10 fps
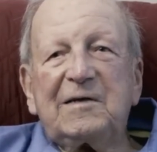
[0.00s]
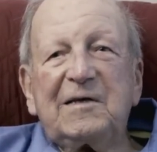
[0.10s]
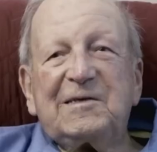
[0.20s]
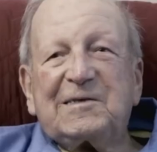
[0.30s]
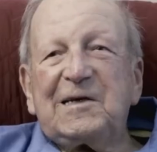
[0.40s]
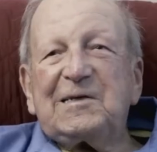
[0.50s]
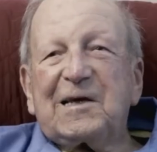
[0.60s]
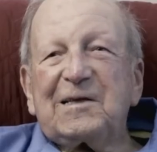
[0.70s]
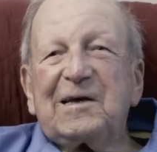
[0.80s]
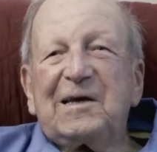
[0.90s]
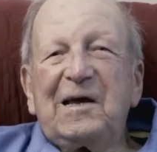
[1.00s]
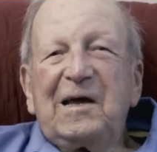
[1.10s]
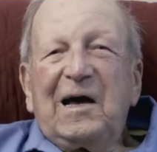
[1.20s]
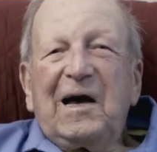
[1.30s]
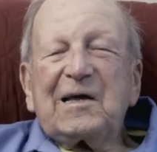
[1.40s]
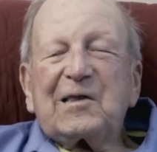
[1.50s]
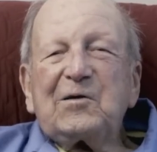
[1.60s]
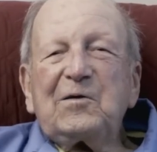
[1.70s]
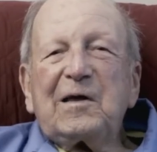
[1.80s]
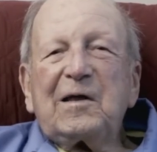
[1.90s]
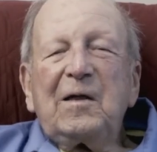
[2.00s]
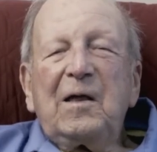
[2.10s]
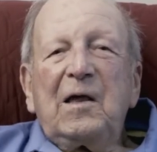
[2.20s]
didn't sneeze it. I got through that.